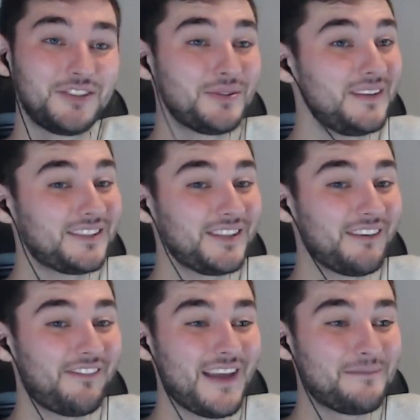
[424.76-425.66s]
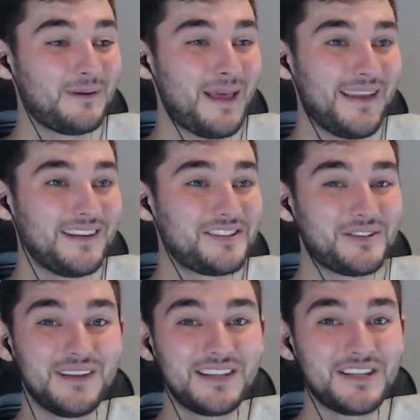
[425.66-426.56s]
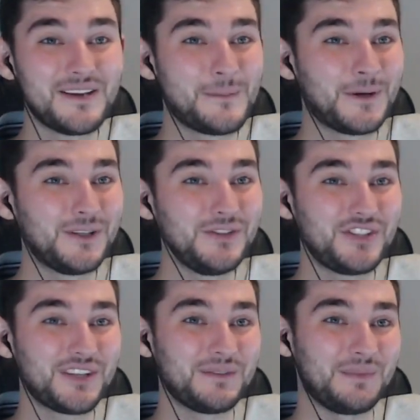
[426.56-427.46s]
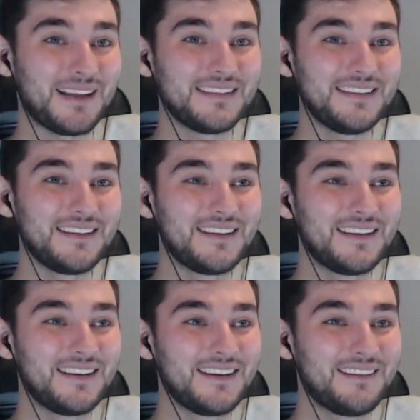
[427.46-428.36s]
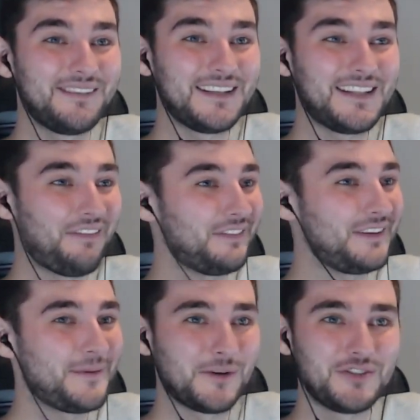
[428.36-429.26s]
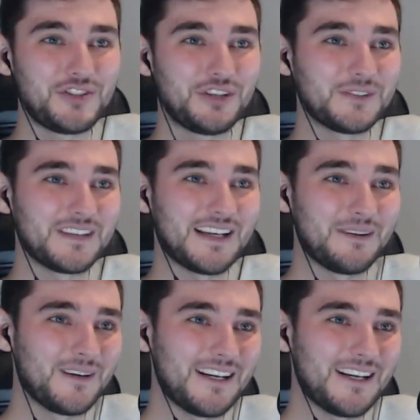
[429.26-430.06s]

Tunisia, fair play. Tunisia punching, man. They're definitely punching up there.